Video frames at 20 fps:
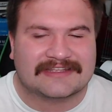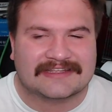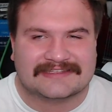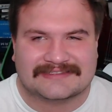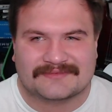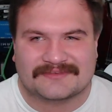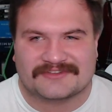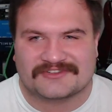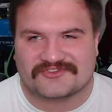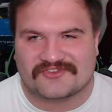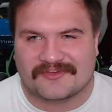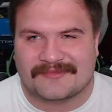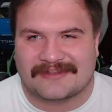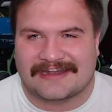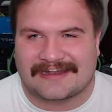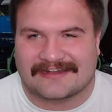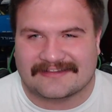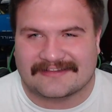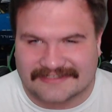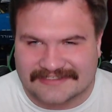some enjoyment
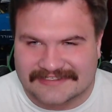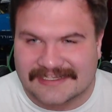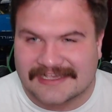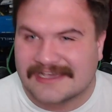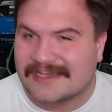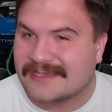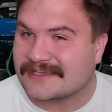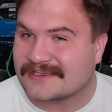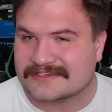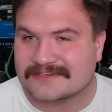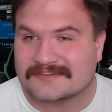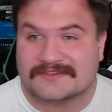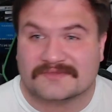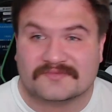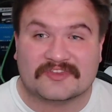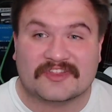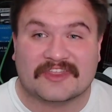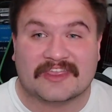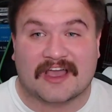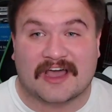out of this, because there's some
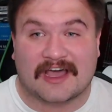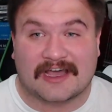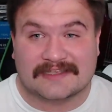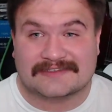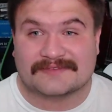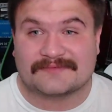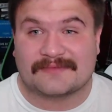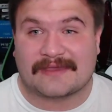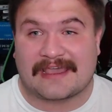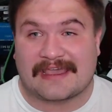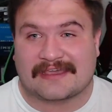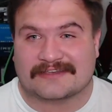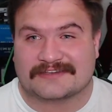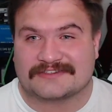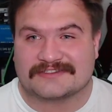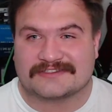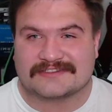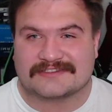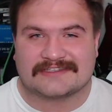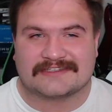really awesome
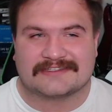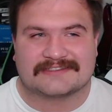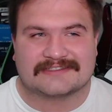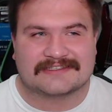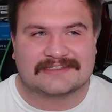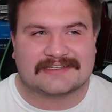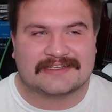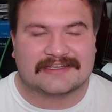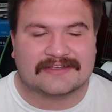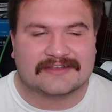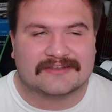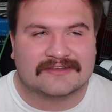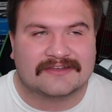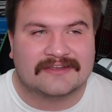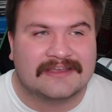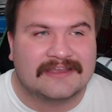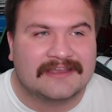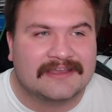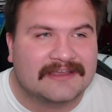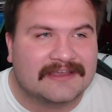action scenes in here
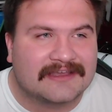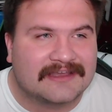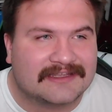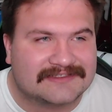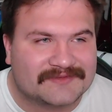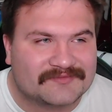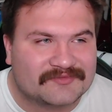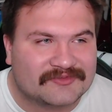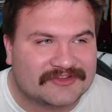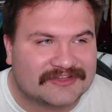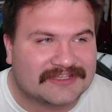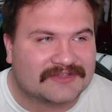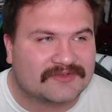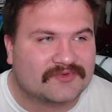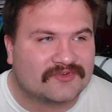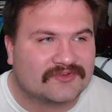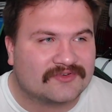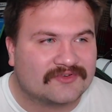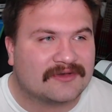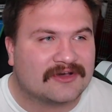and some really
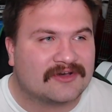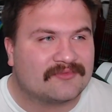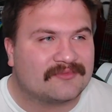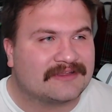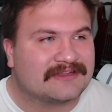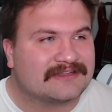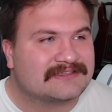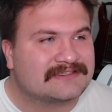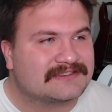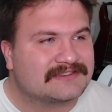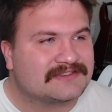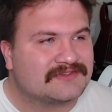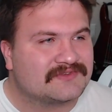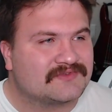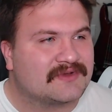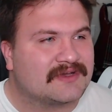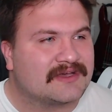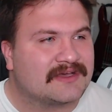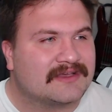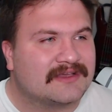cool moments
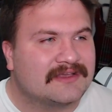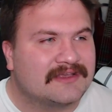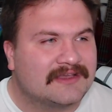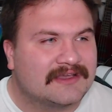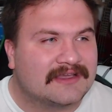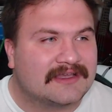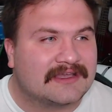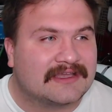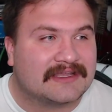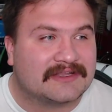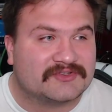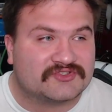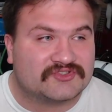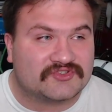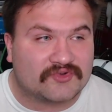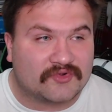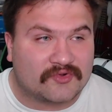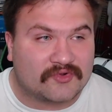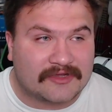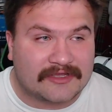to
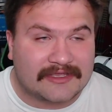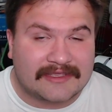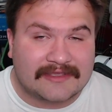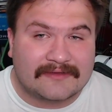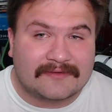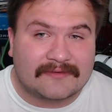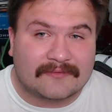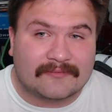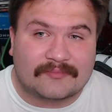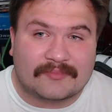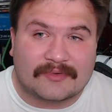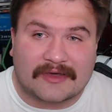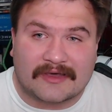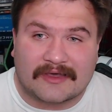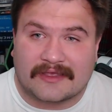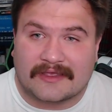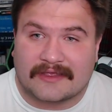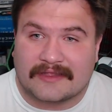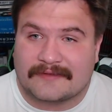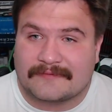enjoy.
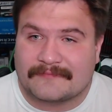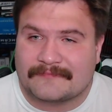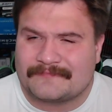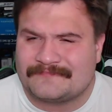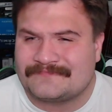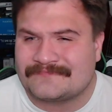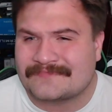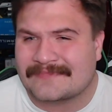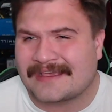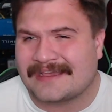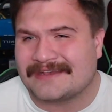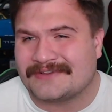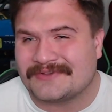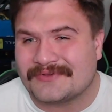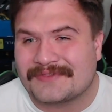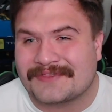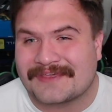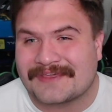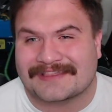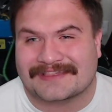But I do
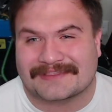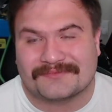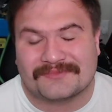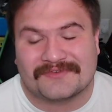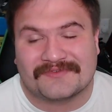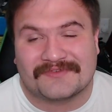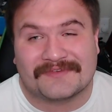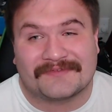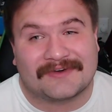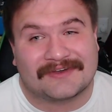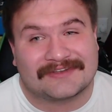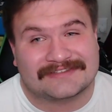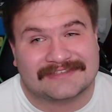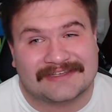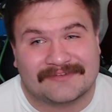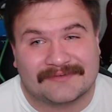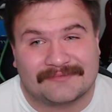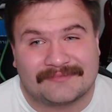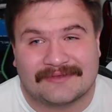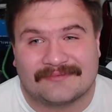think the movie falls
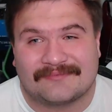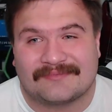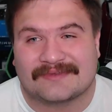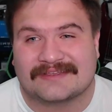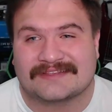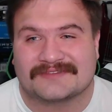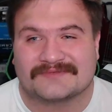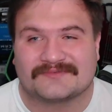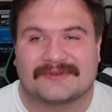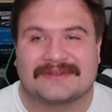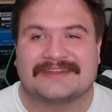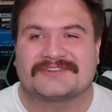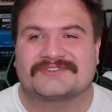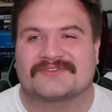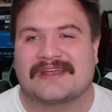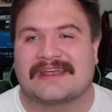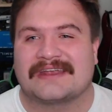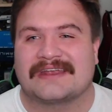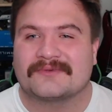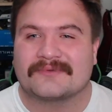off a bit, because when it
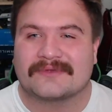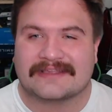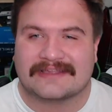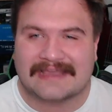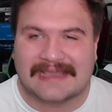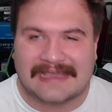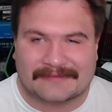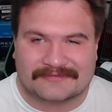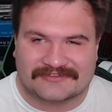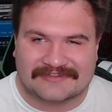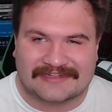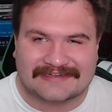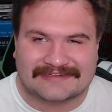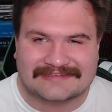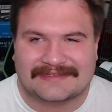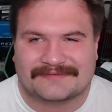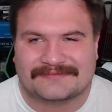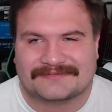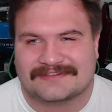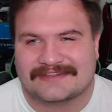tried to recapture that
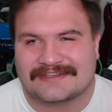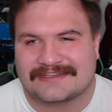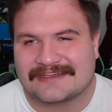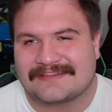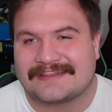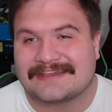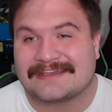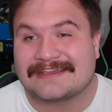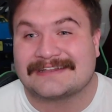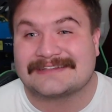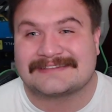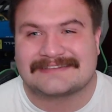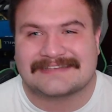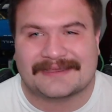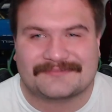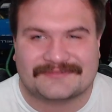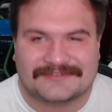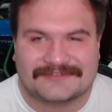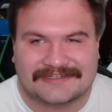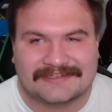Inception thing, I think
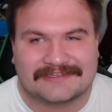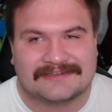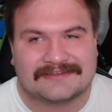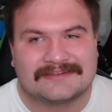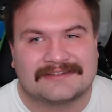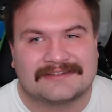Inception